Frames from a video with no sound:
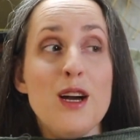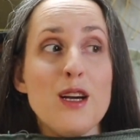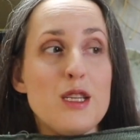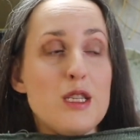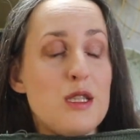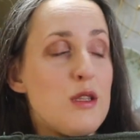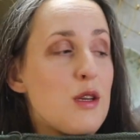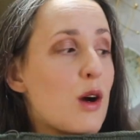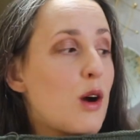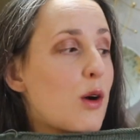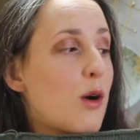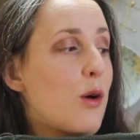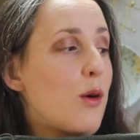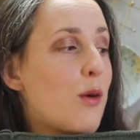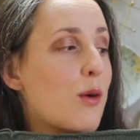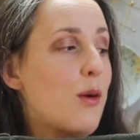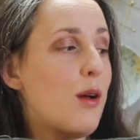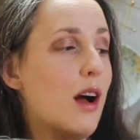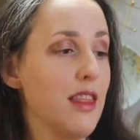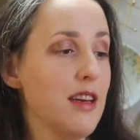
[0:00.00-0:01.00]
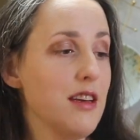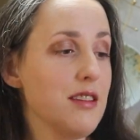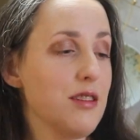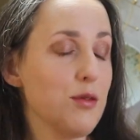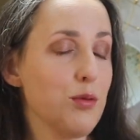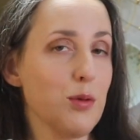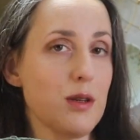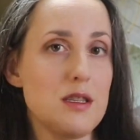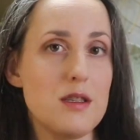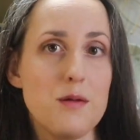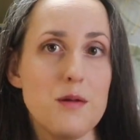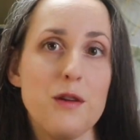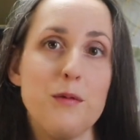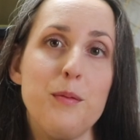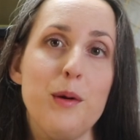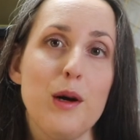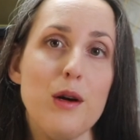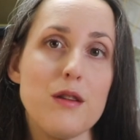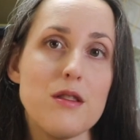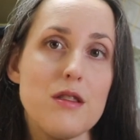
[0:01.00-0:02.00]
So this was
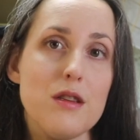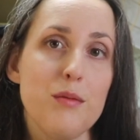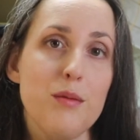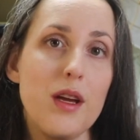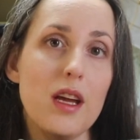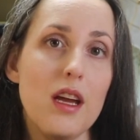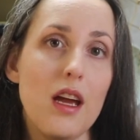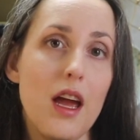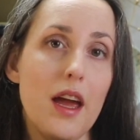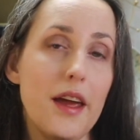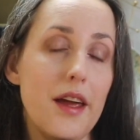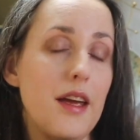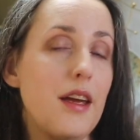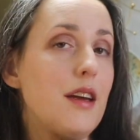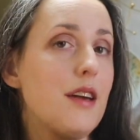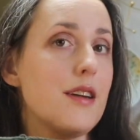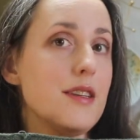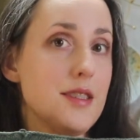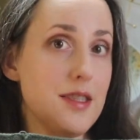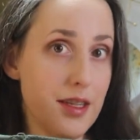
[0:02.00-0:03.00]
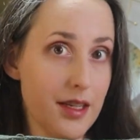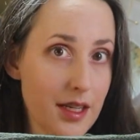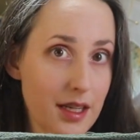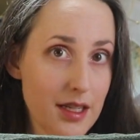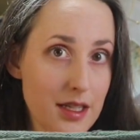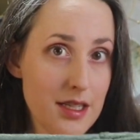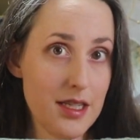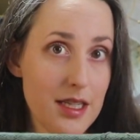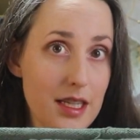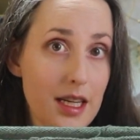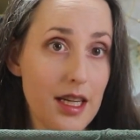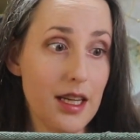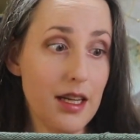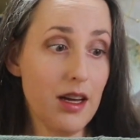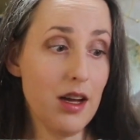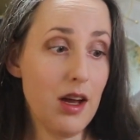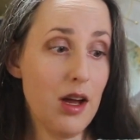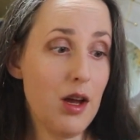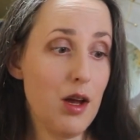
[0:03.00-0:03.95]
supposed to be a quotidian tee,